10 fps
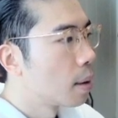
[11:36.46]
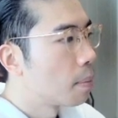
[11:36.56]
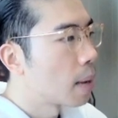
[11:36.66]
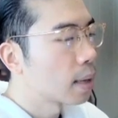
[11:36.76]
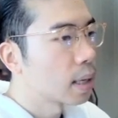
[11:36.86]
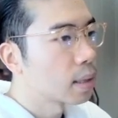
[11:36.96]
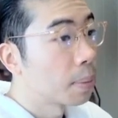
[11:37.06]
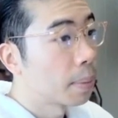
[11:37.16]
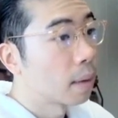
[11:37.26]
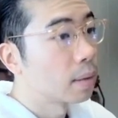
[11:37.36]
MACTAX
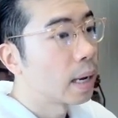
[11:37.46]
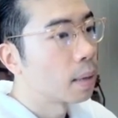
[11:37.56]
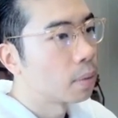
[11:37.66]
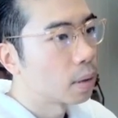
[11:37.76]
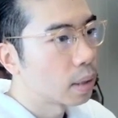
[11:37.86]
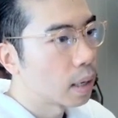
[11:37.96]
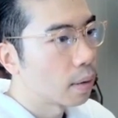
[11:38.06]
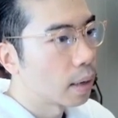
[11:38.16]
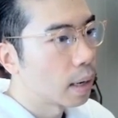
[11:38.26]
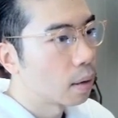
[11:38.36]
up about 10%
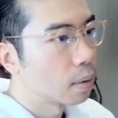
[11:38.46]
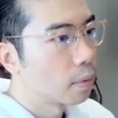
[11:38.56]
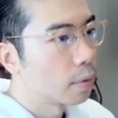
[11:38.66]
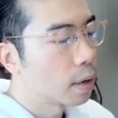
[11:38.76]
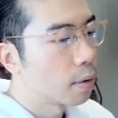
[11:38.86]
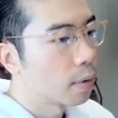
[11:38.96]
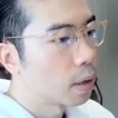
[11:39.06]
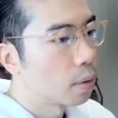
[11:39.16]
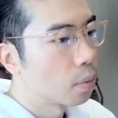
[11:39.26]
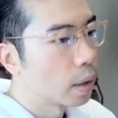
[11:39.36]
right now. Very,
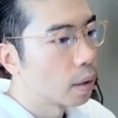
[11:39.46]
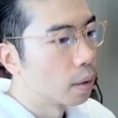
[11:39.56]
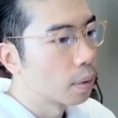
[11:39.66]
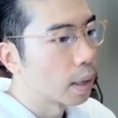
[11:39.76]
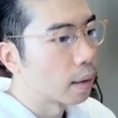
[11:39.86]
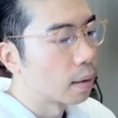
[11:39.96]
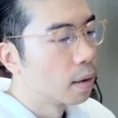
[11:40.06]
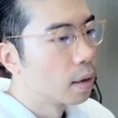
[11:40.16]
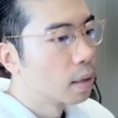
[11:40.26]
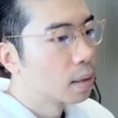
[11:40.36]
very weird looking.
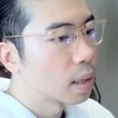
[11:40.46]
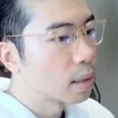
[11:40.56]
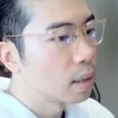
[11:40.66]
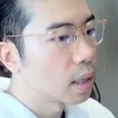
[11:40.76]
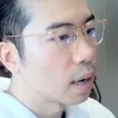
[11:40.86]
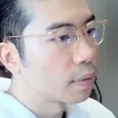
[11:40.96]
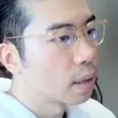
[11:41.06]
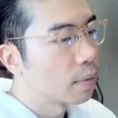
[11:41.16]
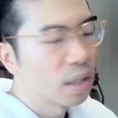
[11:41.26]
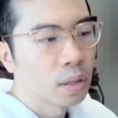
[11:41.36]
60 out of
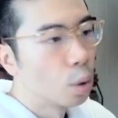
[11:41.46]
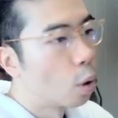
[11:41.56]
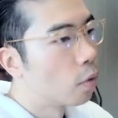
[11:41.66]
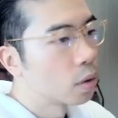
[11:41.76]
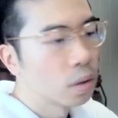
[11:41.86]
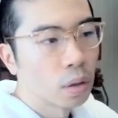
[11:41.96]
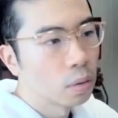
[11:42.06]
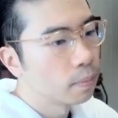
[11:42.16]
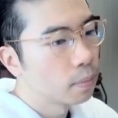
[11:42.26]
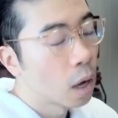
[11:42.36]
70, still
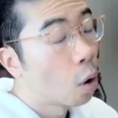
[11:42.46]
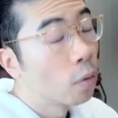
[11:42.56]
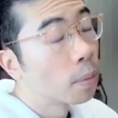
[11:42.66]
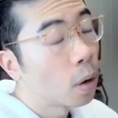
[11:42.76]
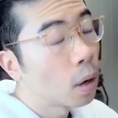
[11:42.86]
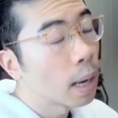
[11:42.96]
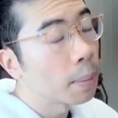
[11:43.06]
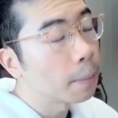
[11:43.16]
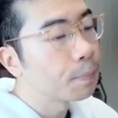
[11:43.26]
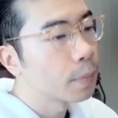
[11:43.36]
oversold, overbought, I
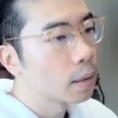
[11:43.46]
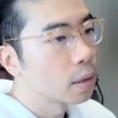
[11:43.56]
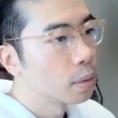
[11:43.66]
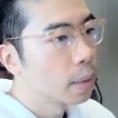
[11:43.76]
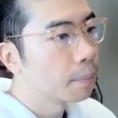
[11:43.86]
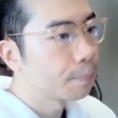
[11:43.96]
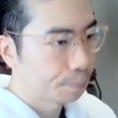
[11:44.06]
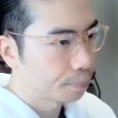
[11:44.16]
mean, excuse me.